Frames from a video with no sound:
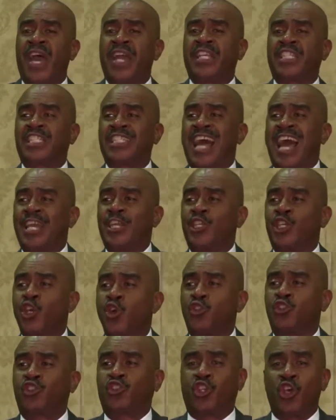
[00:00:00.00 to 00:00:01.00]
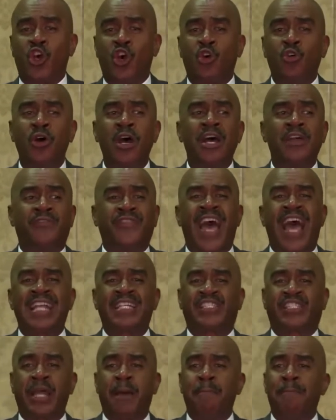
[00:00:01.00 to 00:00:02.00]
that is not used to,
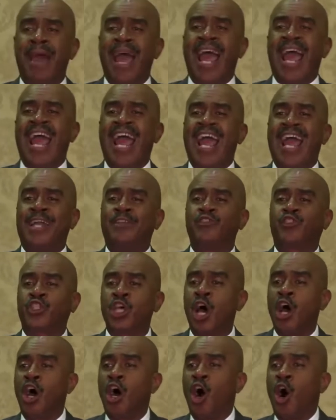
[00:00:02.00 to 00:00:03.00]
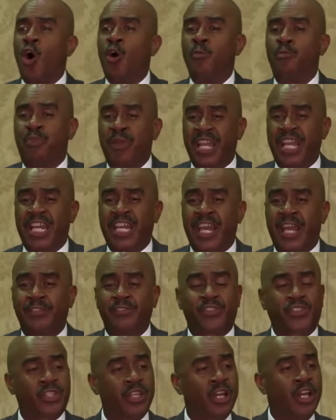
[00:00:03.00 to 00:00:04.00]
that demands
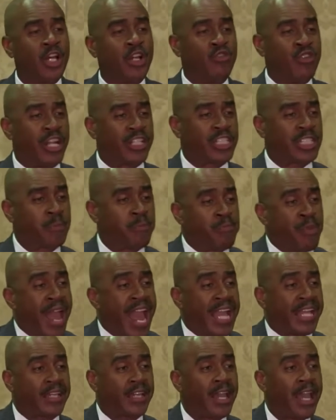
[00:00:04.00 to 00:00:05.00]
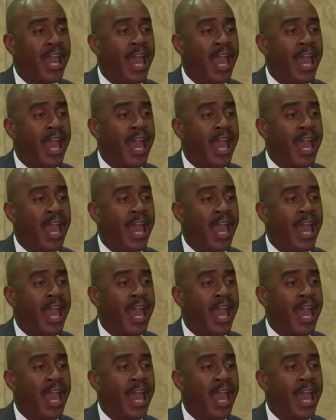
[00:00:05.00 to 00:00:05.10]
obedience, respect,